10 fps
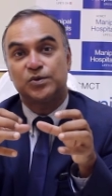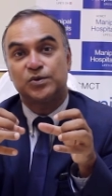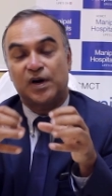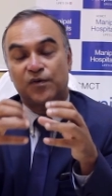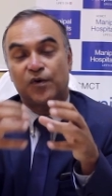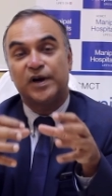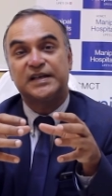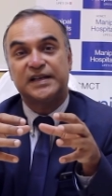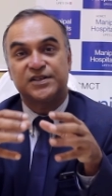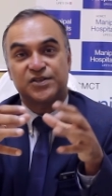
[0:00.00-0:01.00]
To
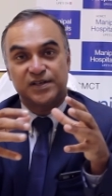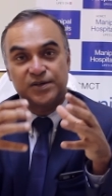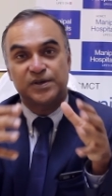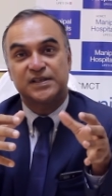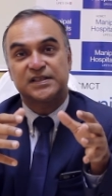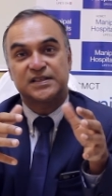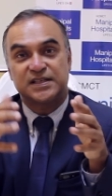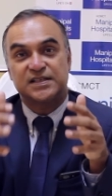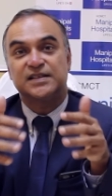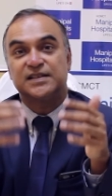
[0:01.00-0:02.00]
avoid tension during the
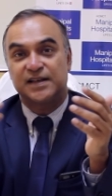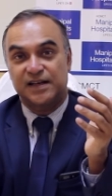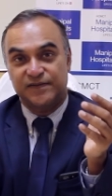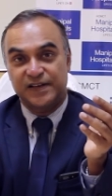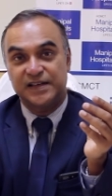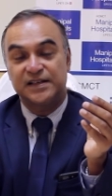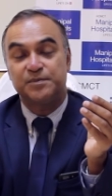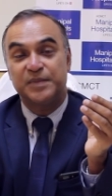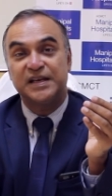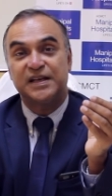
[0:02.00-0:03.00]
stitching, there are
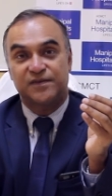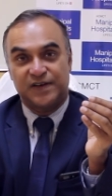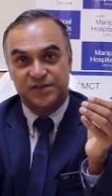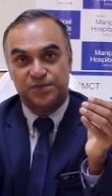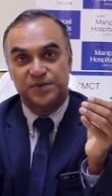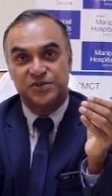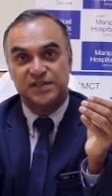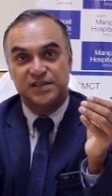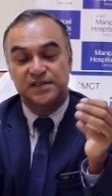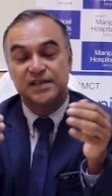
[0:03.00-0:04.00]
very many advanced
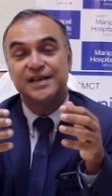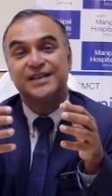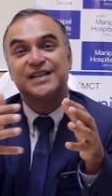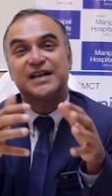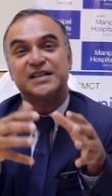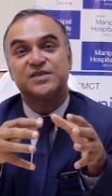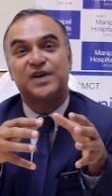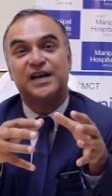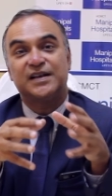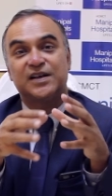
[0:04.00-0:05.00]
procedures. That is
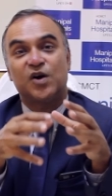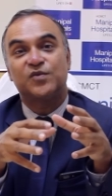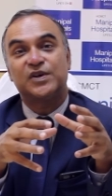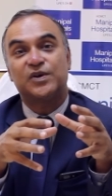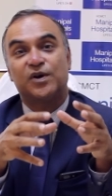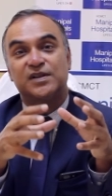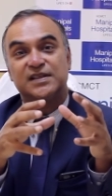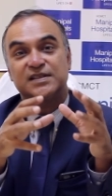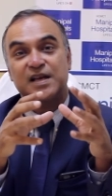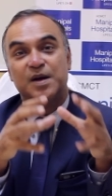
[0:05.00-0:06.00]
why now we call
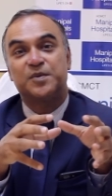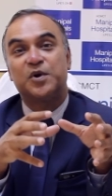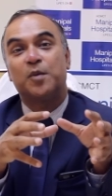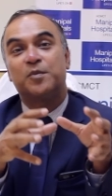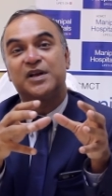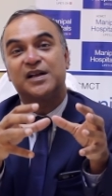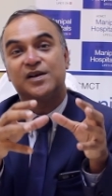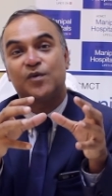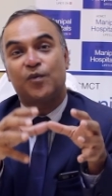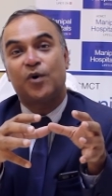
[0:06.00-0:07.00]
this abdominal
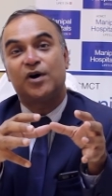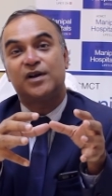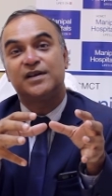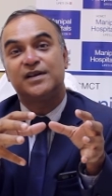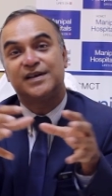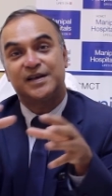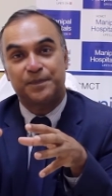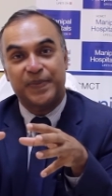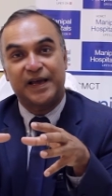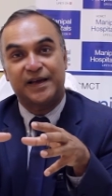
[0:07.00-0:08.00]
wall
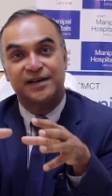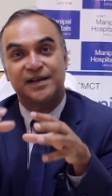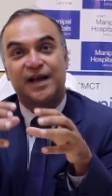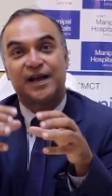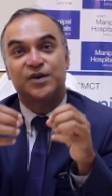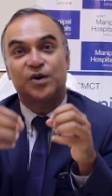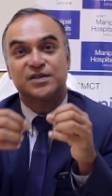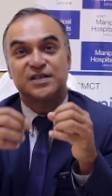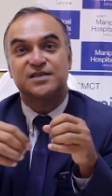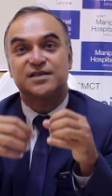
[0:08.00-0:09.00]
repair and
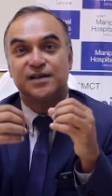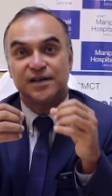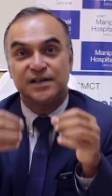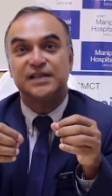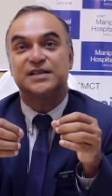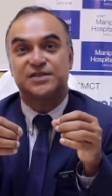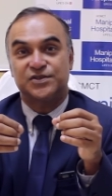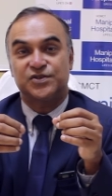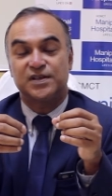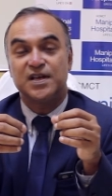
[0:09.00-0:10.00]
not just hernia
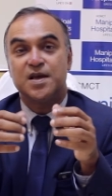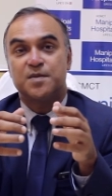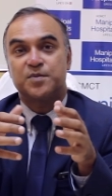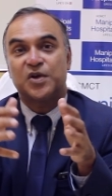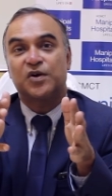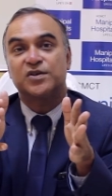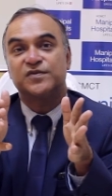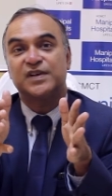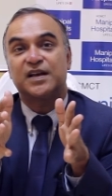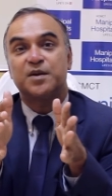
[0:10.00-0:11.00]
surgery because
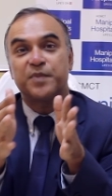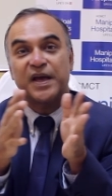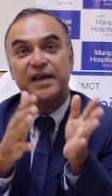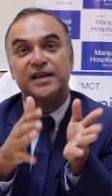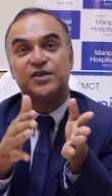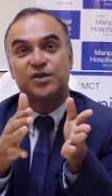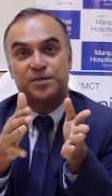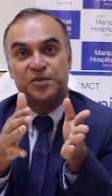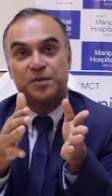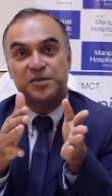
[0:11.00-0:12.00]
we are repairing your
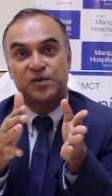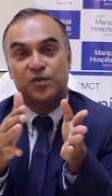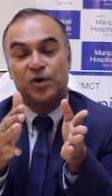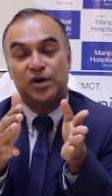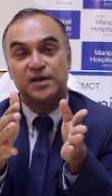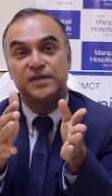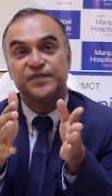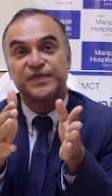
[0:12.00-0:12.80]
abdominal wall